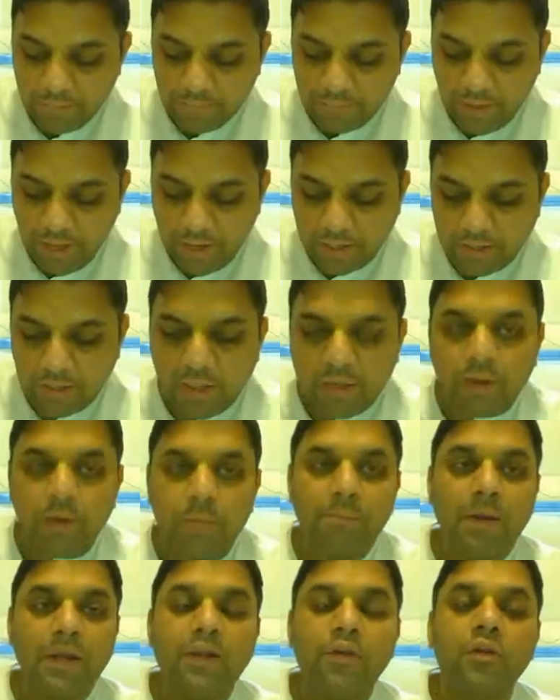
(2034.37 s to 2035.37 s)
And
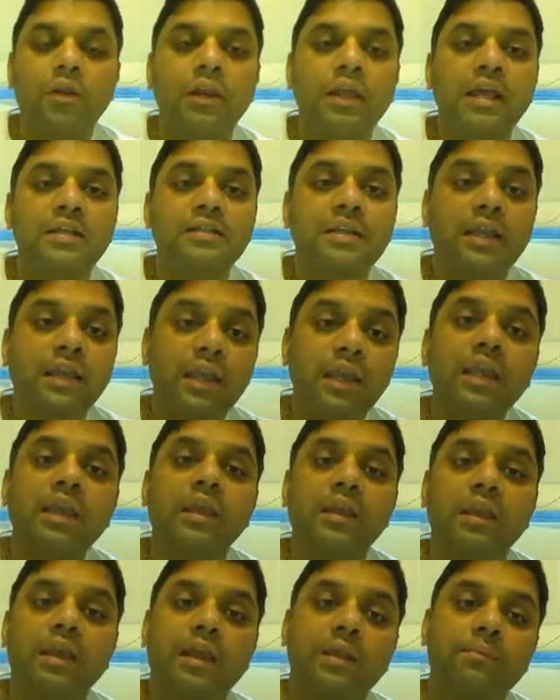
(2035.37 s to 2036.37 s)
particularly as a
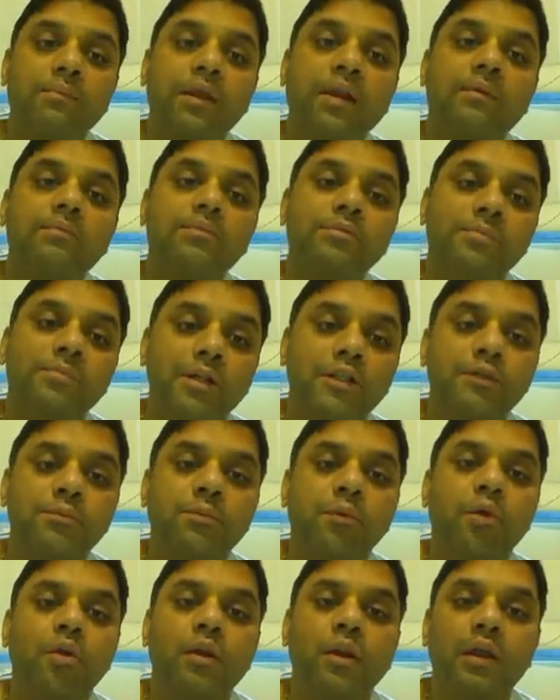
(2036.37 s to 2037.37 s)
king, it becomes
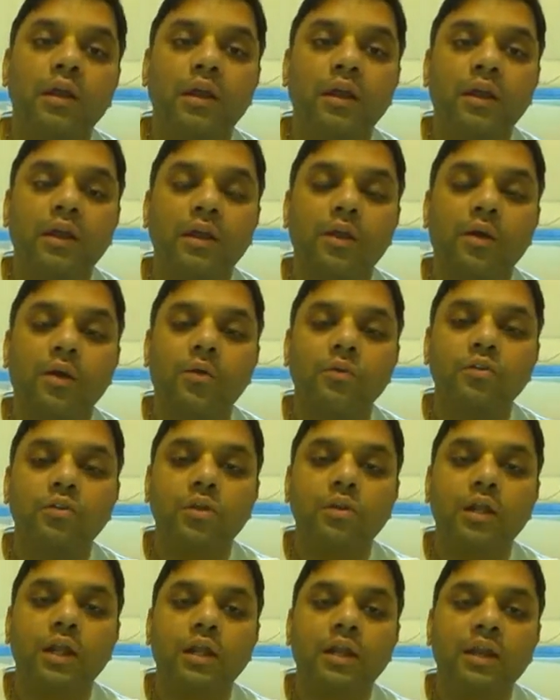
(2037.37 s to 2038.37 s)
much more,
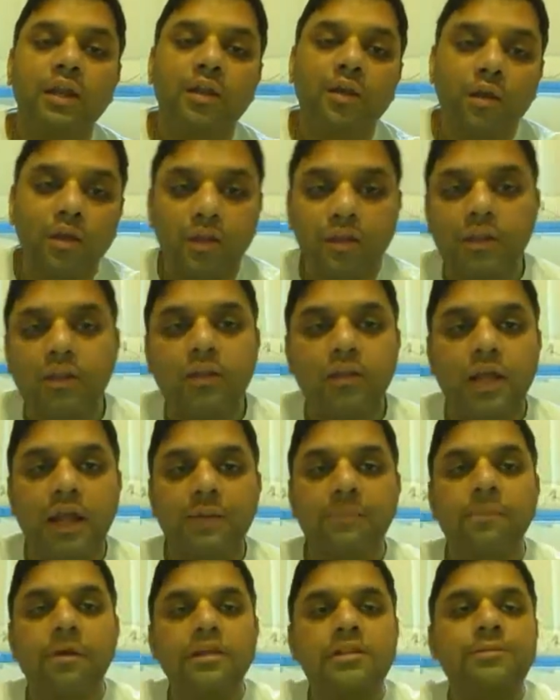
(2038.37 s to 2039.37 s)
so that
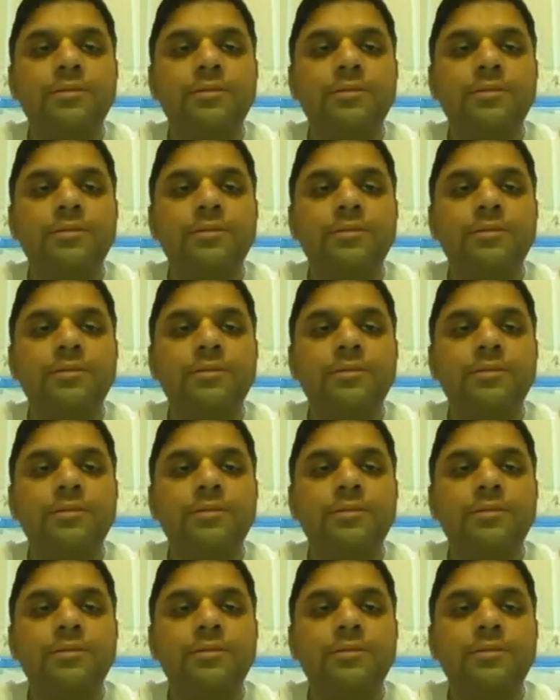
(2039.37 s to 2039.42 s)
the